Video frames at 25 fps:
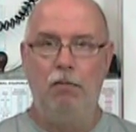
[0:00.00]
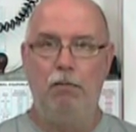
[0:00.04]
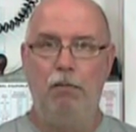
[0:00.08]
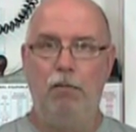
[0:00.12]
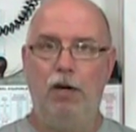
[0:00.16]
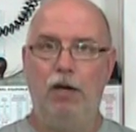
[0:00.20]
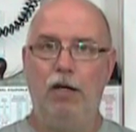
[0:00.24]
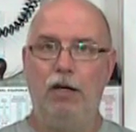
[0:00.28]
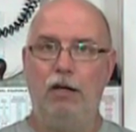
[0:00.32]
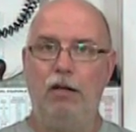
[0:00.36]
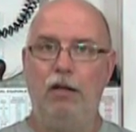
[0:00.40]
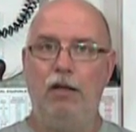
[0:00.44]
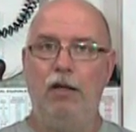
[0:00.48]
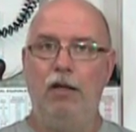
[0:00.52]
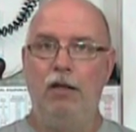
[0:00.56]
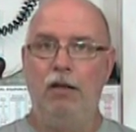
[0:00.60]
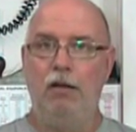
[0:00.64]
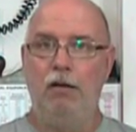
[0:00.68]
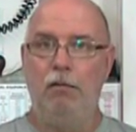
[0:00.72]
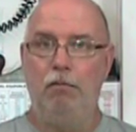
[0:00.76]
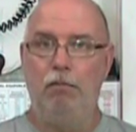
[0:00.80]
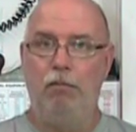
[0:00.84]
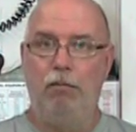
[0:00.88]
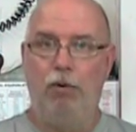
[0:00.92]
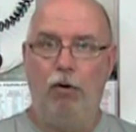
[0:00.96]
But
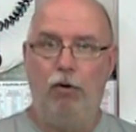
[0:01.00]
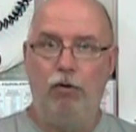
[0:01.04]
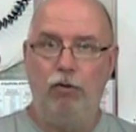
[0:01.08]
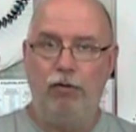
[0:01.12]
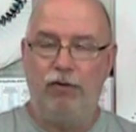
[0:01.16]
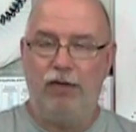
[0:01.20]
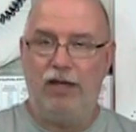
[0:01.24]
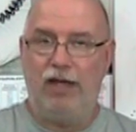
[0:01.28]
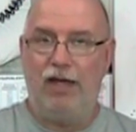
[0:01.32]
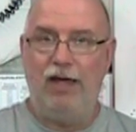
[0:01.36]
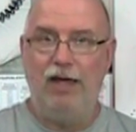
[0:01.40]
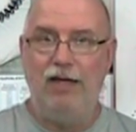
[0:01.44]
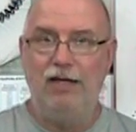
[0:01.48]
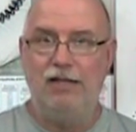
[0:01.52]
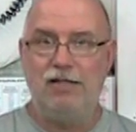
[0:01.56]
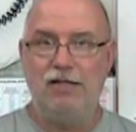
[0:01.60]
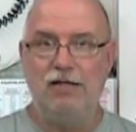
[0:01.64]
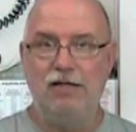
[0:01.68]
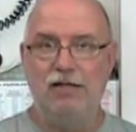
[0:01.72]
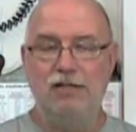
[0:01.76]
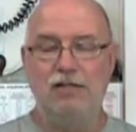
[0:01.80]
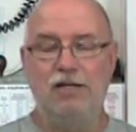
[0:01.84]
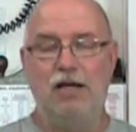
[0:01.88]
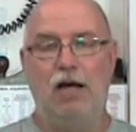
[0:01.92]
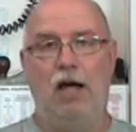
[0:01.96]
in both
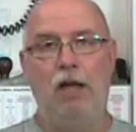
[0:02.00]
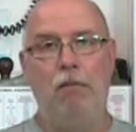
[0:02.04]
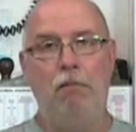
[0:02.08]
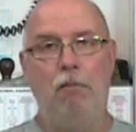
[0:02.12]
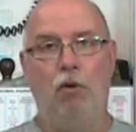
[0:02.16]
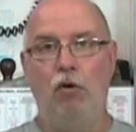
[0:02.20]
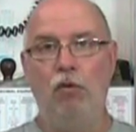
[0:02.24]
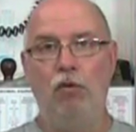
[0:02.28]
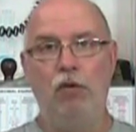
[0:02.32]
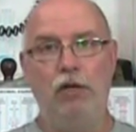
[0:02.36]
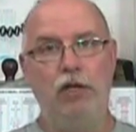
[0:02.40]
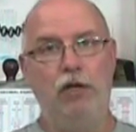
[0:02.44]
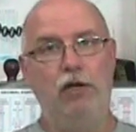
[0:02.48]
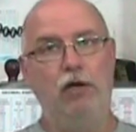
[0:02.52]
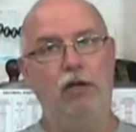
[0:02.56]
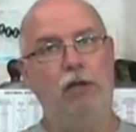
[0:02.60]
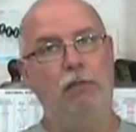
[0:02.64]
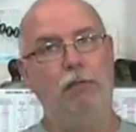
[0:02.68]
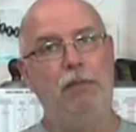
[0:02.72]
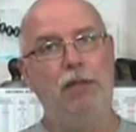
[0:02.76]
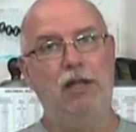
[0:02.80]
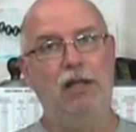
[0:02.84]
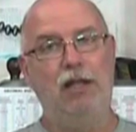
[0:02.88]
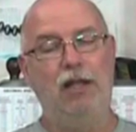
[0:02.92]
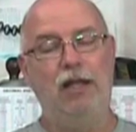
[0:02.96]
cases, I'm only going to
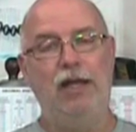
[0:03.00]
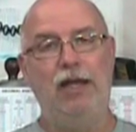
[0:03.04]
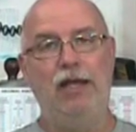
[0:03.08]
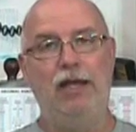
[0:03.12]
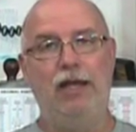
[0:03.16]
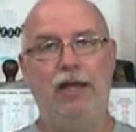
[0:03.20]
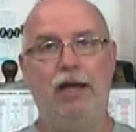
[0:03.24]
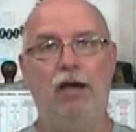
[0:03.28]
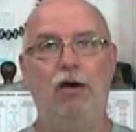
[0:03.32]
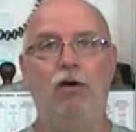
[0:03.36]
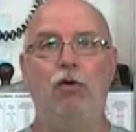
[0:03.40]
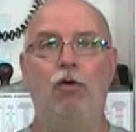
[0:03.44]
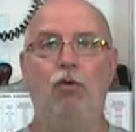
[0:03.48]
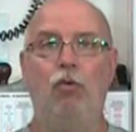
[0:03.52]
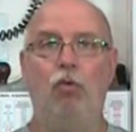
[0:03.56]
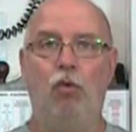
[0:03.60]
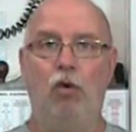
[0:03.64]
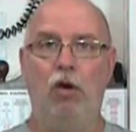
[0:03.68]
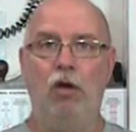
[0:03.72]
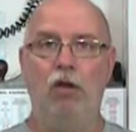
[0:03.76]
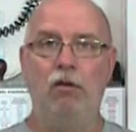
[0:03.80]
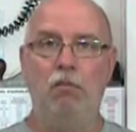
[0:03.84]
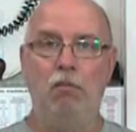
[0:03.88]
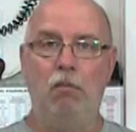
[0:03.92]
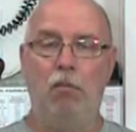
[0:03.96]
be laying out
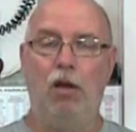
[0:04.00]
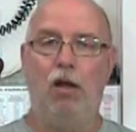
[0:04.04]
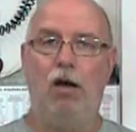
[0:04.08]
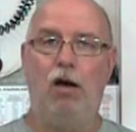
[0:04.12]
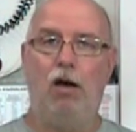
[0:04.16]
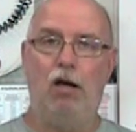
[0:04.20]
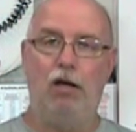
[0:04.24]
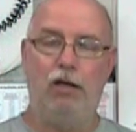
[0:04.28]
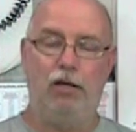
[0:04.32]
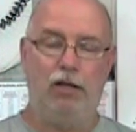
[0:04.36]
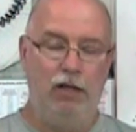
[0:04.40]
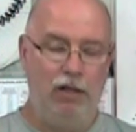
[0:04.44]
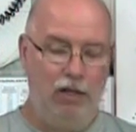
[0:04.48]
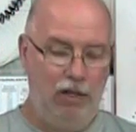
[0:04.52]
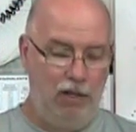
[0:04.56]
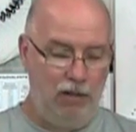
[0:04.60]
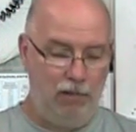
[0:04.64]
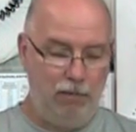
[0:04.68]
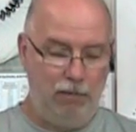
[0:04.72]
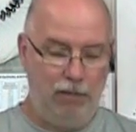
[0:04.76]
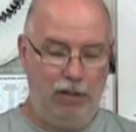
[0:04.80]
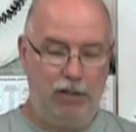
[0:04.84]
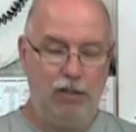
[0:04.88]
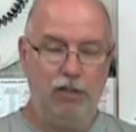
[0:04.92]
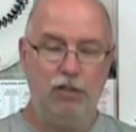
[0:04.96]
one block
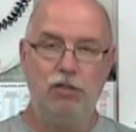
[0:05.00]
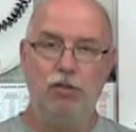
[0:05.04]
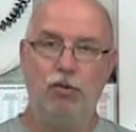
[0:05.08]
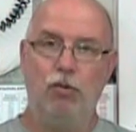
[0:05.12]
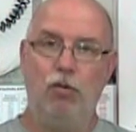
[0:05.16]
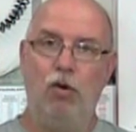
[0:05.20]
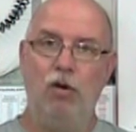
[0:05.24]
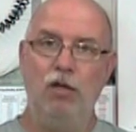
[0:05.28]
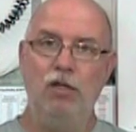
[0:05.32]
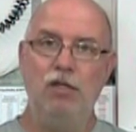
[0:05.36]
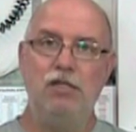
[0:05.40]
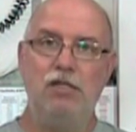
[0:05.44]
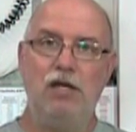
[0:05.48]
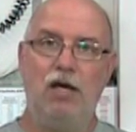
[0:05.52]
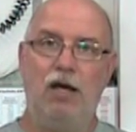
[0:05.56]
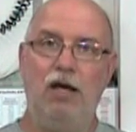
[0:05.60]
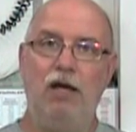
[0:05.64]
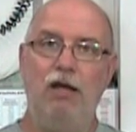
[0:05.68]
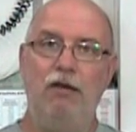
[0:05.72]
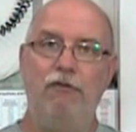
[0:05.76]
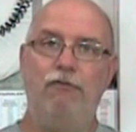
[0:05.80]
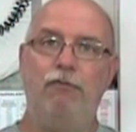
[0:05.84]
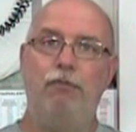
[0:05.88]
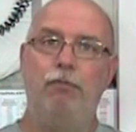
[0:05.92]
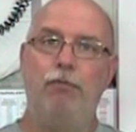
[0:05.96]
because once
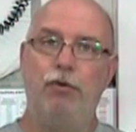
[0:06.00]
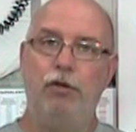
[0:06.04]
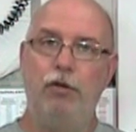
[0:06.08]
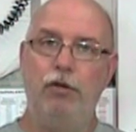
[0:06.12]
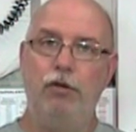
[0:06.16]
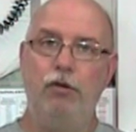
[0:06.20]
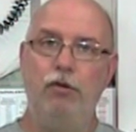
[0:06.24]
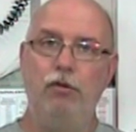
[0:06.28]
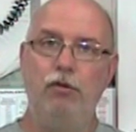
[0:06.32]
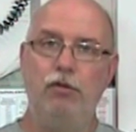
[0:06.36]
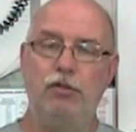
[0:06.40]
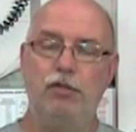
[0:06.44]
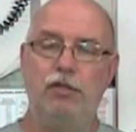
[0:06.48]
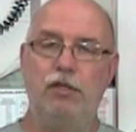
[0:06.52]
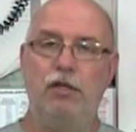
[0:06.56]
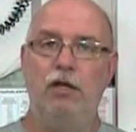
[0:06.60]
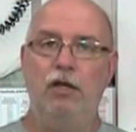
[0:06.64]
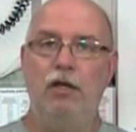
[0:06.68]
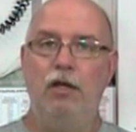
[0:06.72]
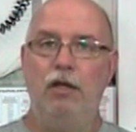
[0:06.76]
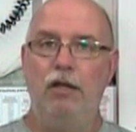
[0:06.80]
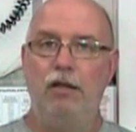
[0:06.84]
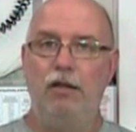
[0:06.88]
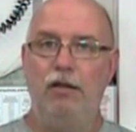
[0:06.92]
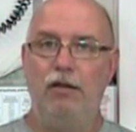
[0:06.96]
I've produced
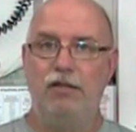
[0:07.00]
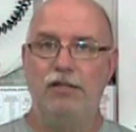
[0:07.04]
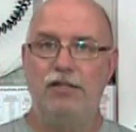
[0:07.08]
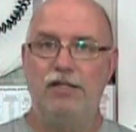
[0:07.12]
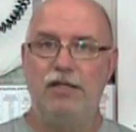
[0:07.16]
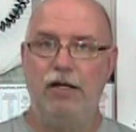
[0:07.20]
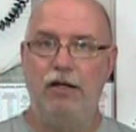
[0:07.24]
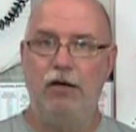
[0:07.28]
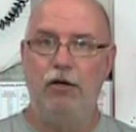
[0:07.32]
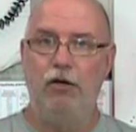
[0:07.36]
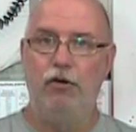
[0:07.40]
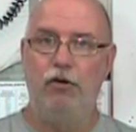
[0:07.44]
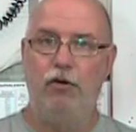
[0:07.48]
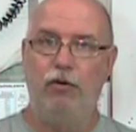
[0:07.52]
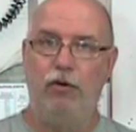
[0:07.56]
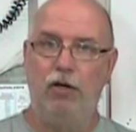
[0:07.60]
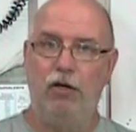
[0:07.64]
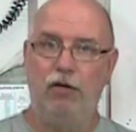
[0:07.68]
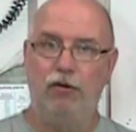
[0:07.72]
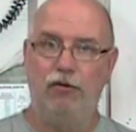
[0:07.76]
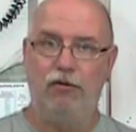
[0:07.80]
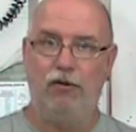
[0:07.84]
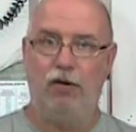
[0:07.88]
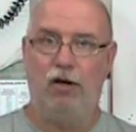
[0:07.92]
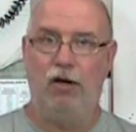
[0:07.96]
the center
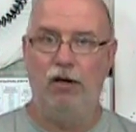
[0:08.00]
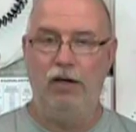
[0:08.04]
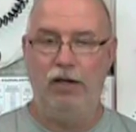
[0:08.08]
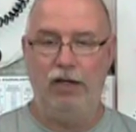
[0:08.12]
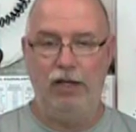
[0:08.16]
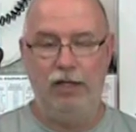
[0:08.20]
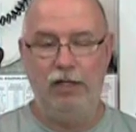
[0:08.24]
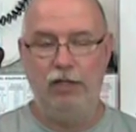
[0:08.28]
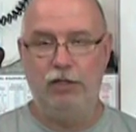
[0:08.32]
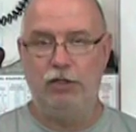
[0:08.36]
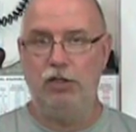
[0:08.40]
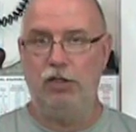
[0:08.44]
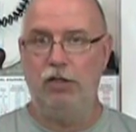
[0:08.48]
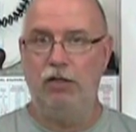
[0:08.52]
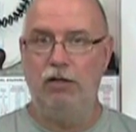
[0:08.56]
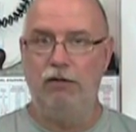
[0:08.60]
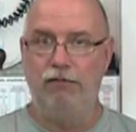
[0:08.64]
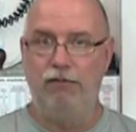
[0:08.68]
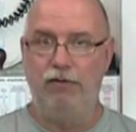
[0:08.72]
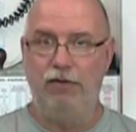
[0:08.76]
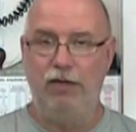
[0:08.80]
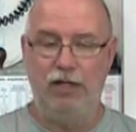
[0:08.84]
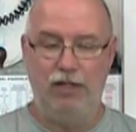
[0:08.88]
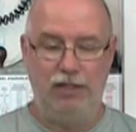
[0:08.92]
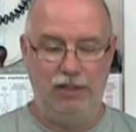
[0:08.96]
drills on each
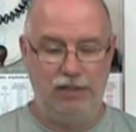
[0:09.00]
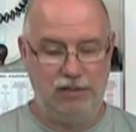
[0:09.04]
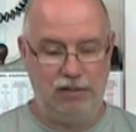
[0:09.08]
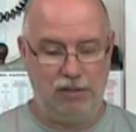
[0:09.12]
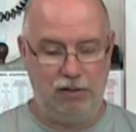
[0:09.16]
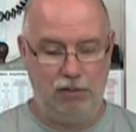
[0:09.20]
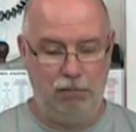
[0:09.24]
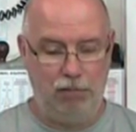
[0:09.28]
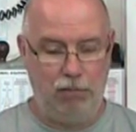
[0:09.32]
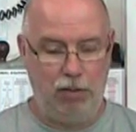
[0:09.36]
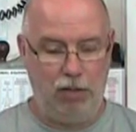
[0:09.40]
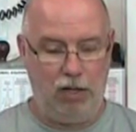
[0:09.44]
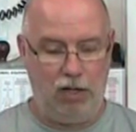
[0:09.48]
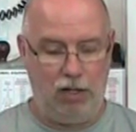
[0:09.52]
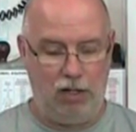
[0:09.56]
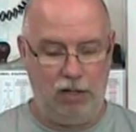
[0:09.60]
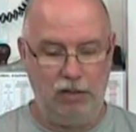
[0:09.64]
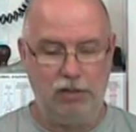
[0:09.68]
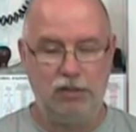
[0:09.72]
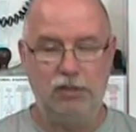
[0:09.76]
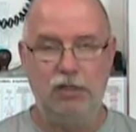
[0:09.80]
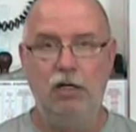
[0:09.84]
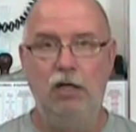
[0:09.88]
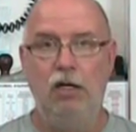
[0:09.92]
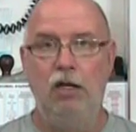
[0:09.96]
of these
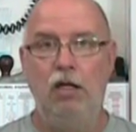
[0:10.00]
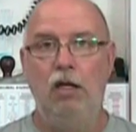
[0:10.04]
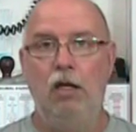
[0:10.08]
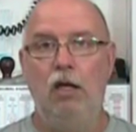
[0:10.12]
blocks,